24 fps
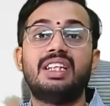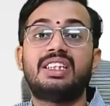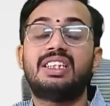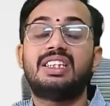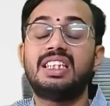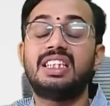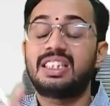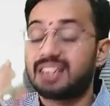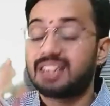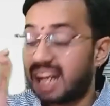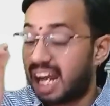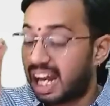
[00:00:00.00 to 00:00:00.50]

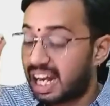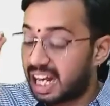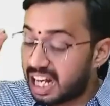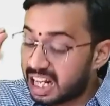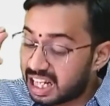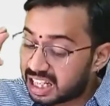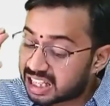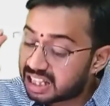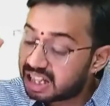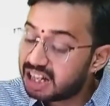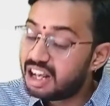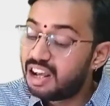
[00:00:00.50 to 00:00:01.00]
This line
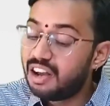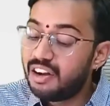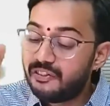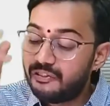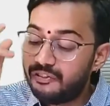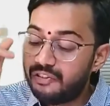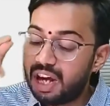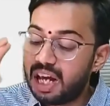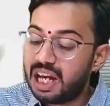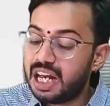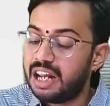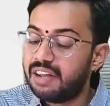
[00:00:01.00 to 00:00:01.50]
is
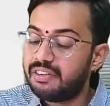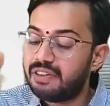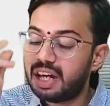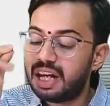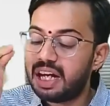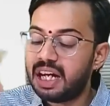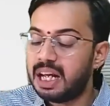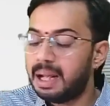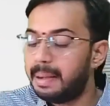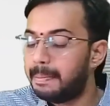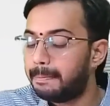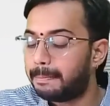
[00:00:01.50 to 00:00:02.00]

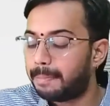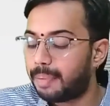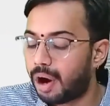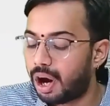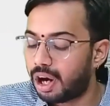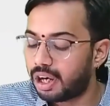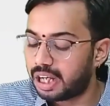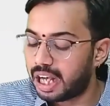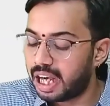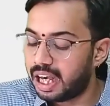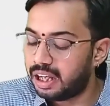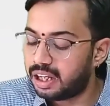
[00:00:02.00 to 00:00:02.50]
very
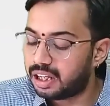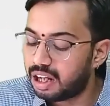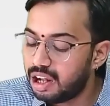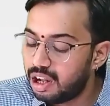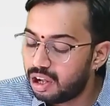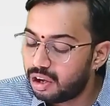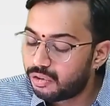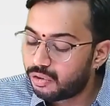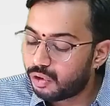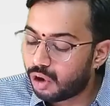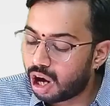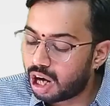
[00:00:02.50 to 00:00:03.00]
important.
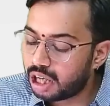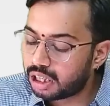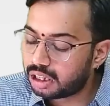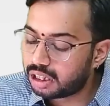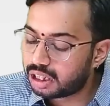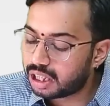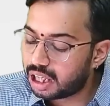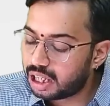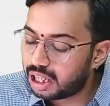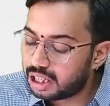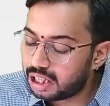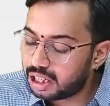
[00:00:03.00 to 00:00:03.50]
What
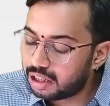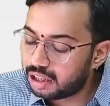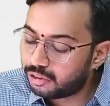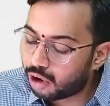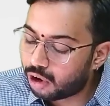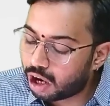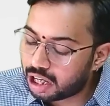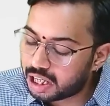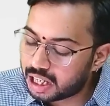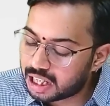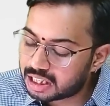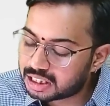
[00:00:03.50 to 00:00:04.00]

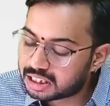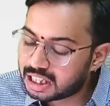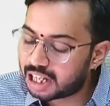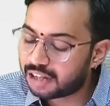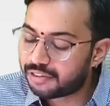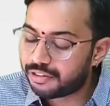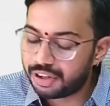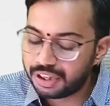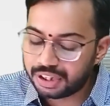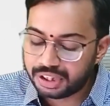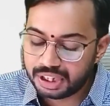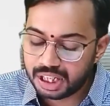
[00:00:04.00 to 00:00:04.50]
is the
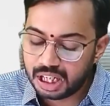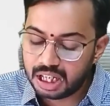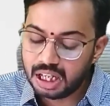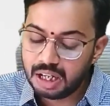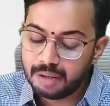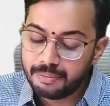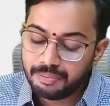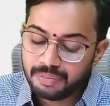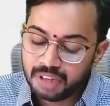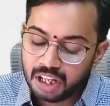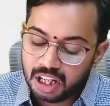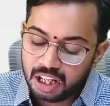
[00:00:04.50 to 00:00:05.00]
question?
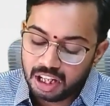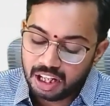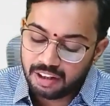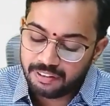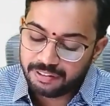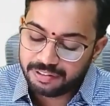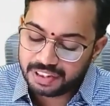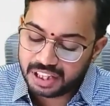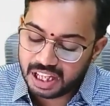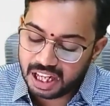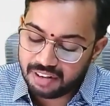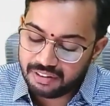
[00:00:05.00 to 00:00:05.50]
If
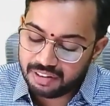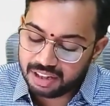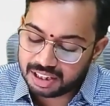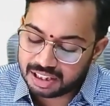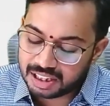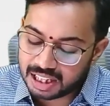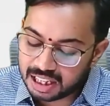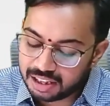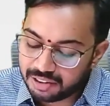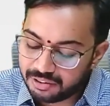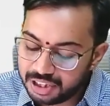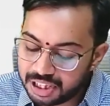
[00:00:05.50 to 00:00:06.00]
she
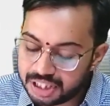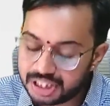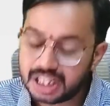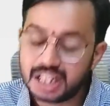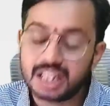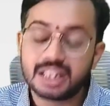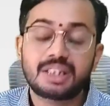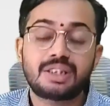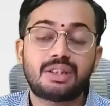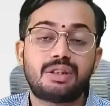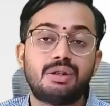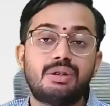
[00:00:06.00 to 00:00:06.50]

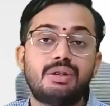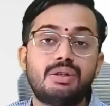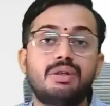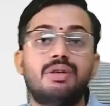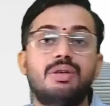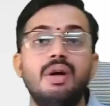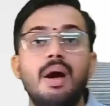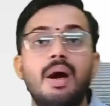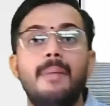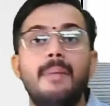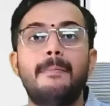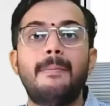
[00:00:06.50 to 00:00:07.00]
wishes to
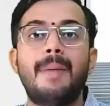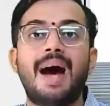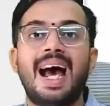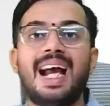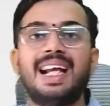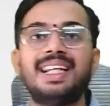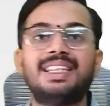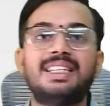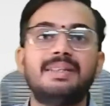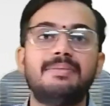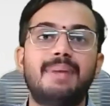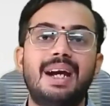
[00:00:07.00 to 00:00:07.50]

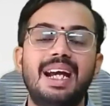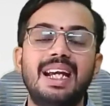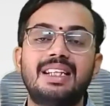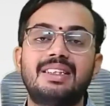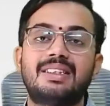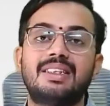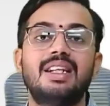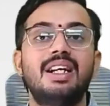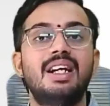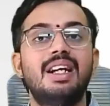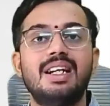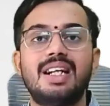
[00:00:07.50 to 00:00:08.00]
maximize
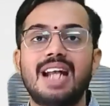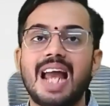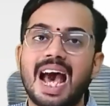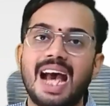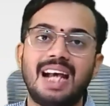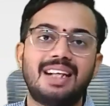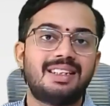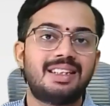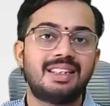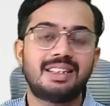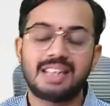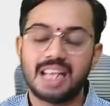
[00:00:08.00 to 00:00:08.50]
tax
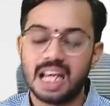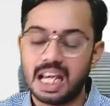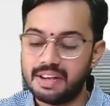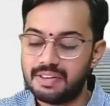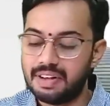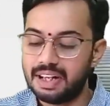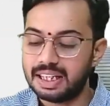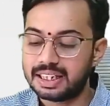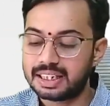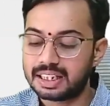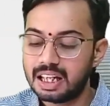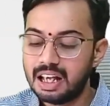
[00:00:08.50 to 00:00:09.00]

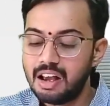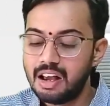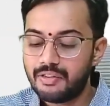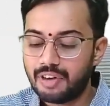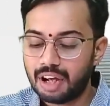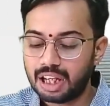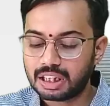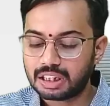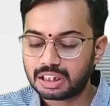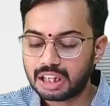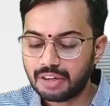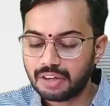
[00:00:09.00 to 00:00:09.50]
savings.
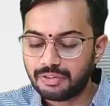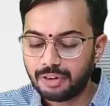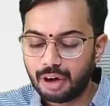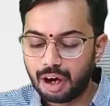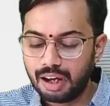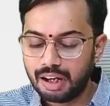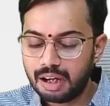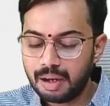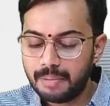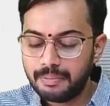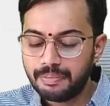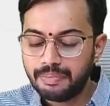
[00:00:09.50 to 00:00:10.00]
First of
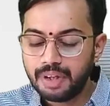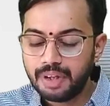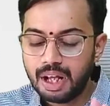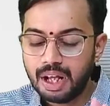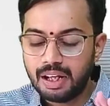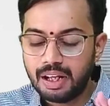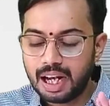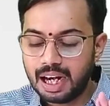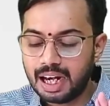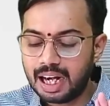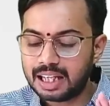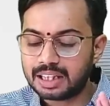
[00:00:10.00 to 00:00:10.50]
all,
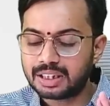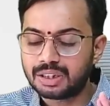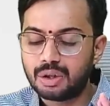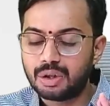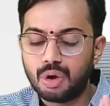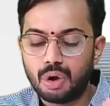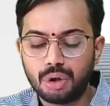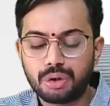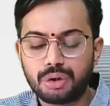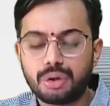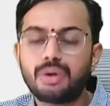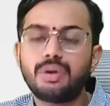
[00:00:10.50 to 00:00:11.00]
let us go
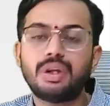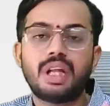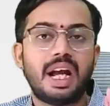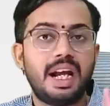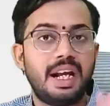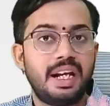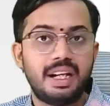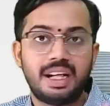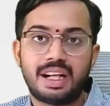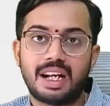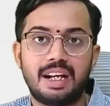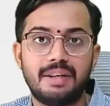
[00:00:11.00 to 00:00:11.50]
through the
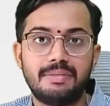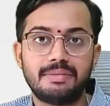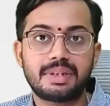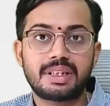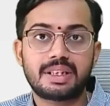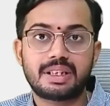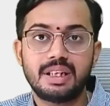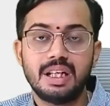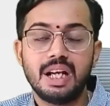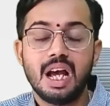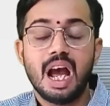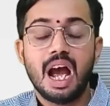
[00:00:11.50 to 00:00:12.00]
incomes
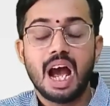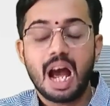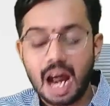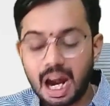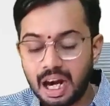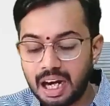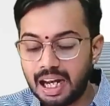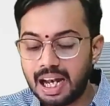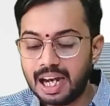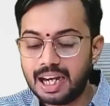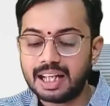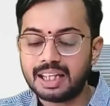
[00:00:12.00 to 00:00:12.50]
and
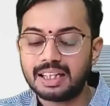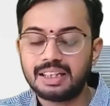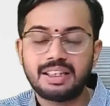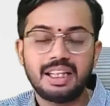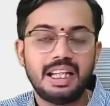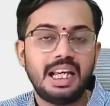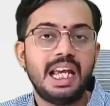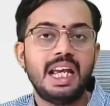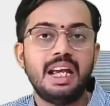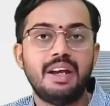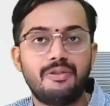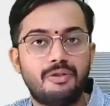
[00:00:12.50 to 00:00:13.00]
let us
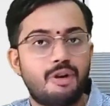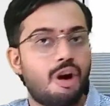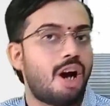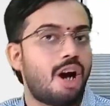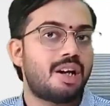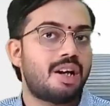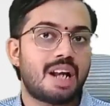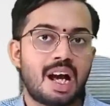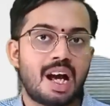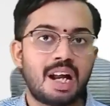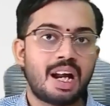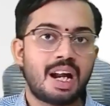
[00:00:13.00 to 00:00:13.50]
see what
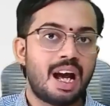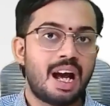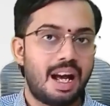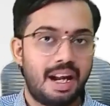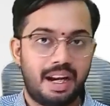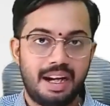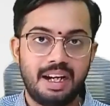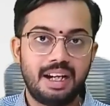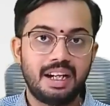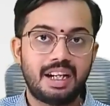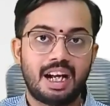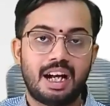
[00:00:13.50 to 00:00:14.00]
are her
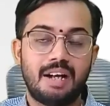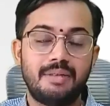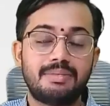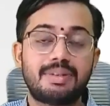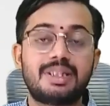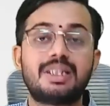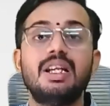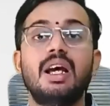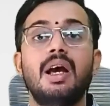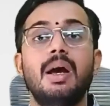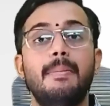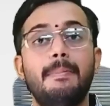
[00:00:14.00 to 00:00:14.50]
incomes.
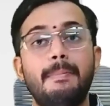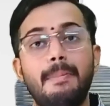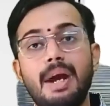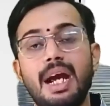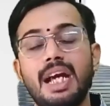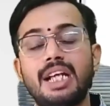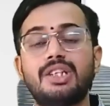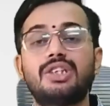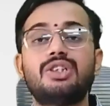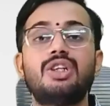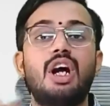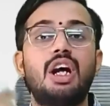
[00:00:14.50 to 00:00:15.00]

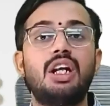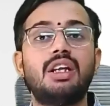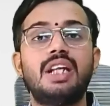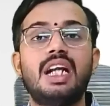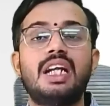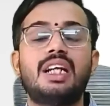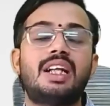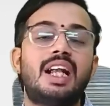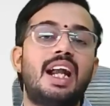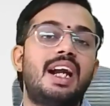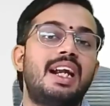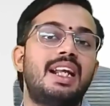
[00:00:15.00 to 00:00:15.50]
Based on that,
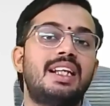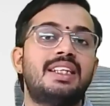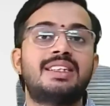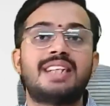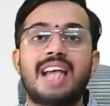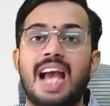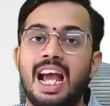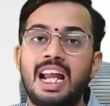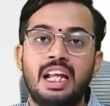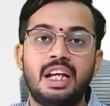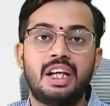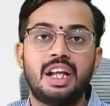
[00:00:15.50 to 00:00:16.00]
let us
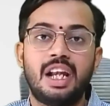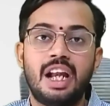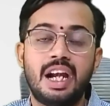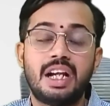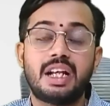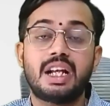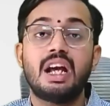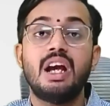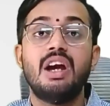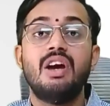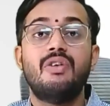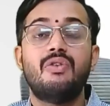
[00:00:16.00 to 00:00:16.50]
calculate
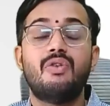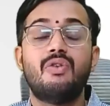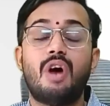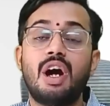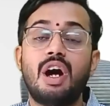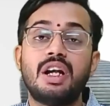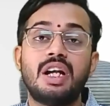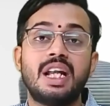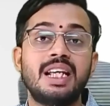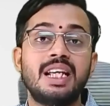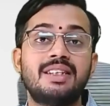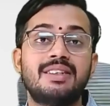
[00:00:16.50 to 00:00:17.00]

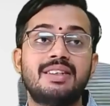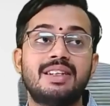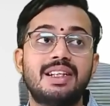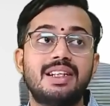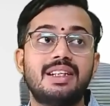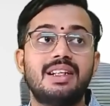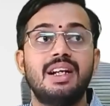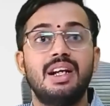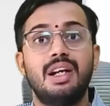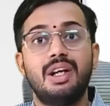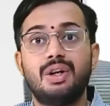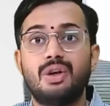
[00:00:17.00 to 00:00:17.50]
what is her
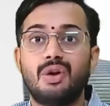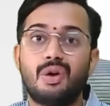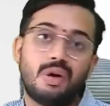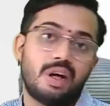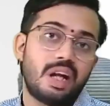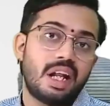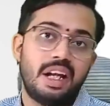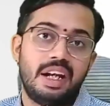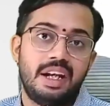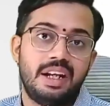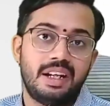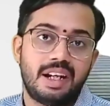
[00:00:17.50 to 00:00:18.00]
total
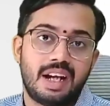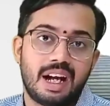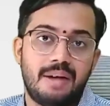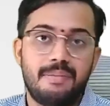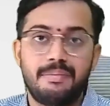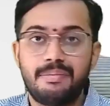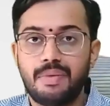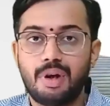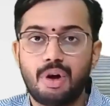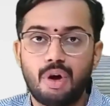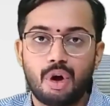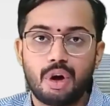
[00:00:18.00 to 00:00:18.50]
income.
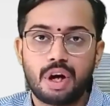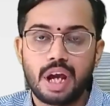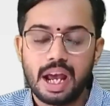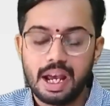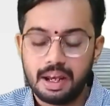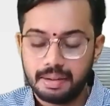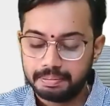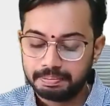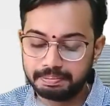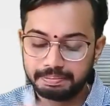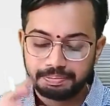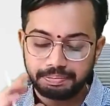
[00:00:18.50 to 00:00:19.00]
Okay.
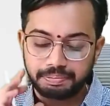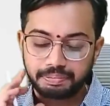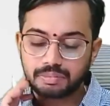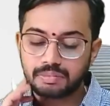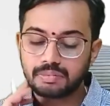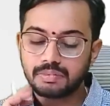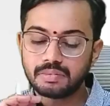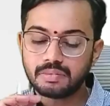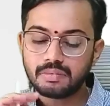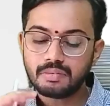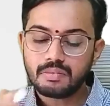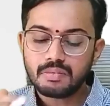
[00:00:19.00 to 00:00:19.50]

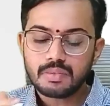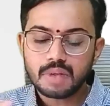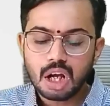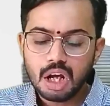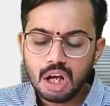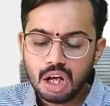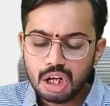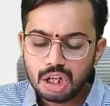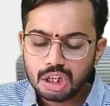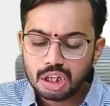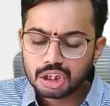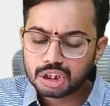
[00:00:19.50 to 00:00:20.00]

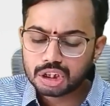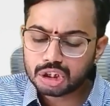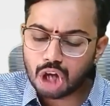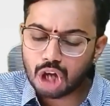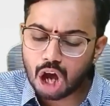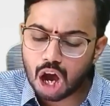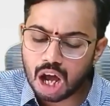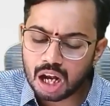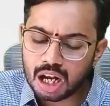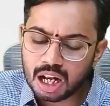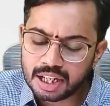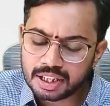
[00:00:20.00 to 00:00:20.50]

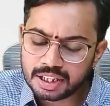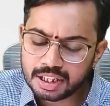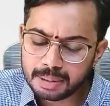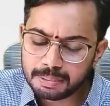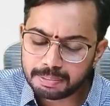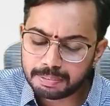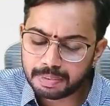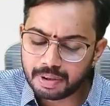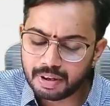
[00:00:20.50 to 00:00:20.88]
Scholarship.